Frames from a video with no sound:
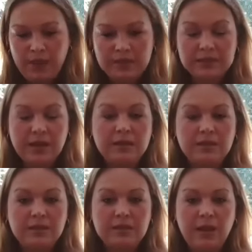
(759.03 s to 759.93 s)
and
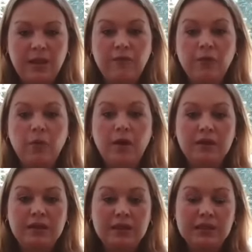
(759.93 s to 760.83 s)
sent to
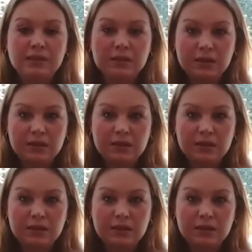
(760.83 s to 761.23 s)
everyone these